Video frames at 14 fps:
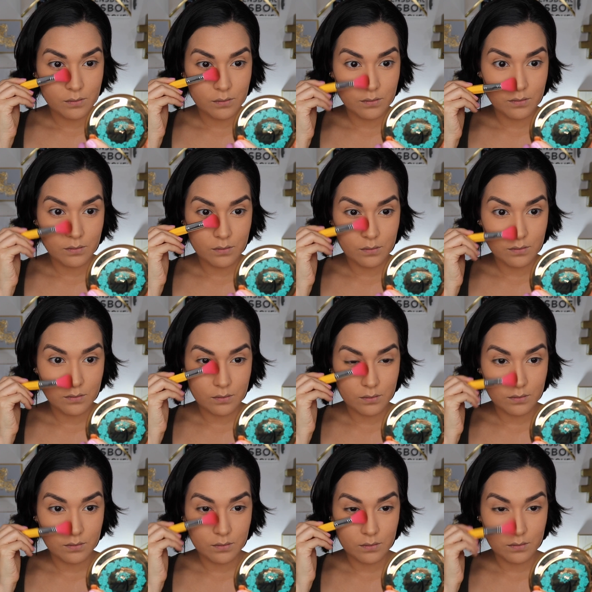
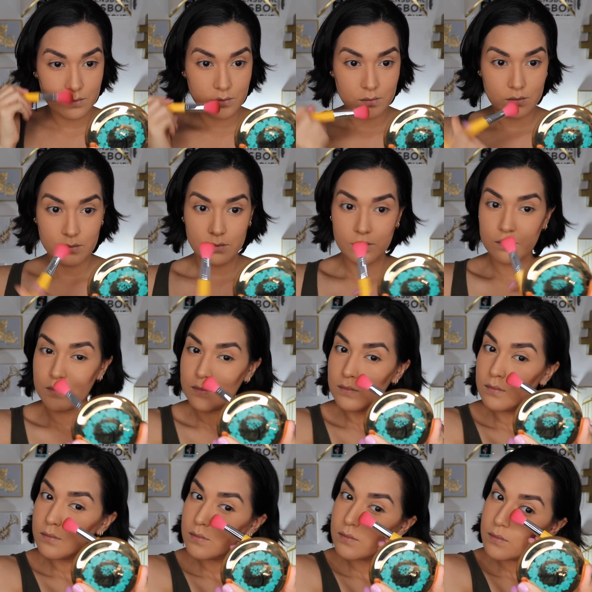
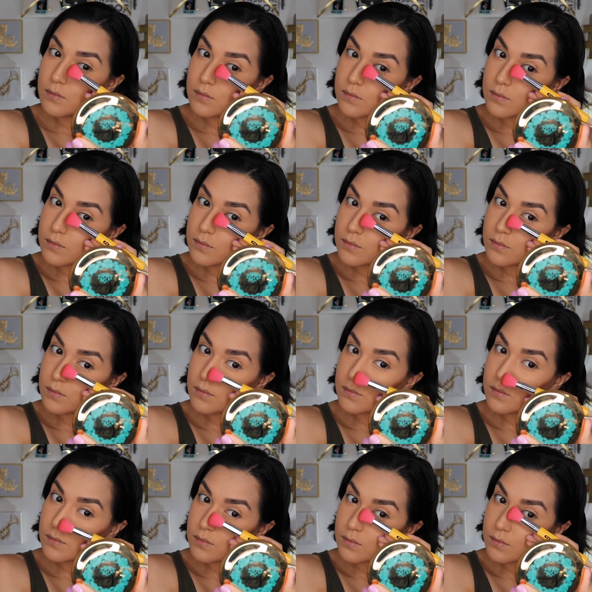
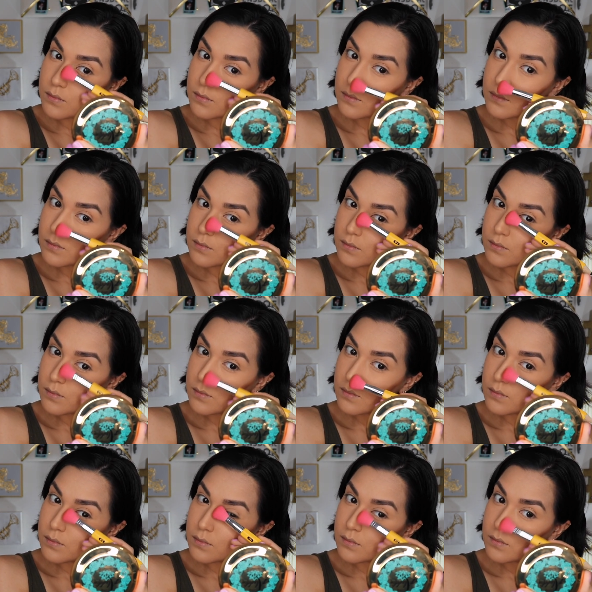
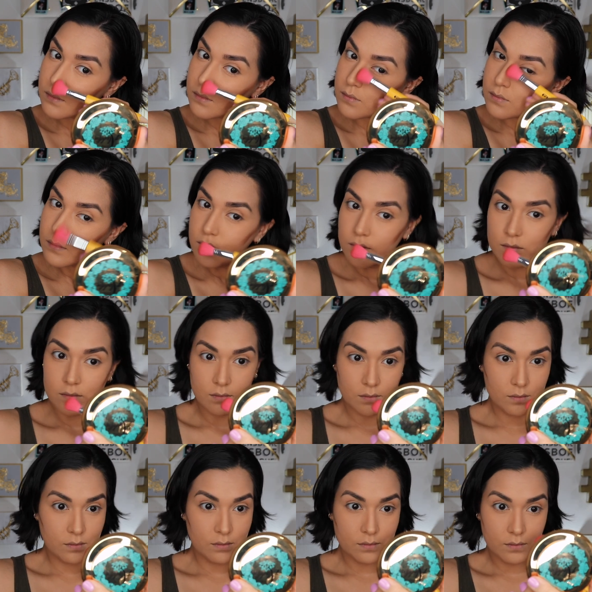
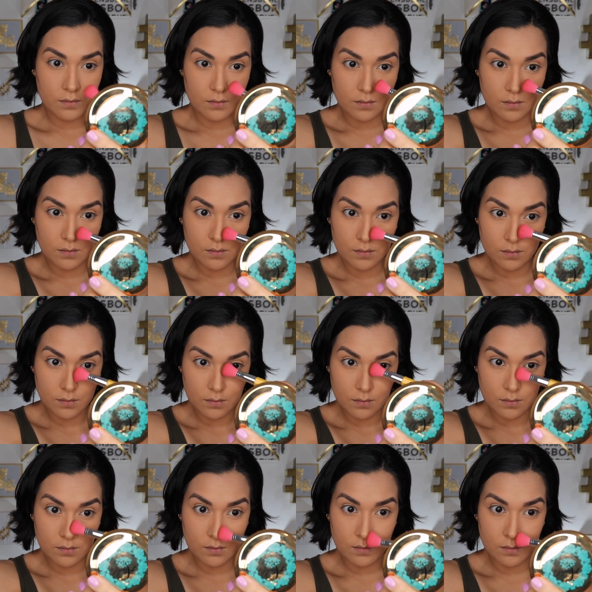
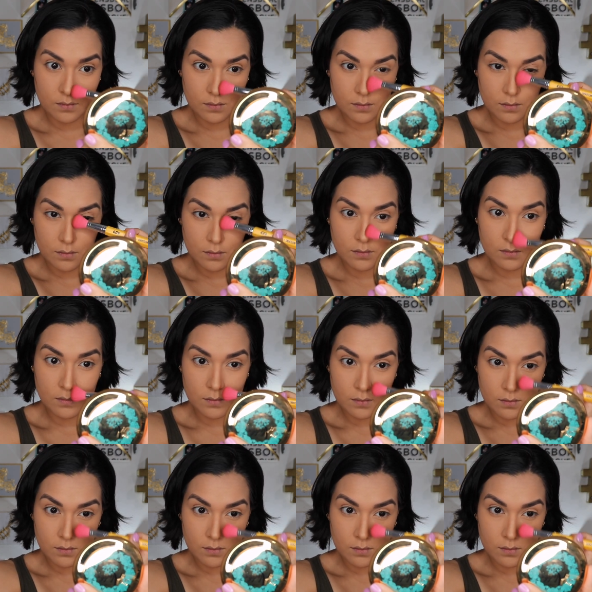[no speech]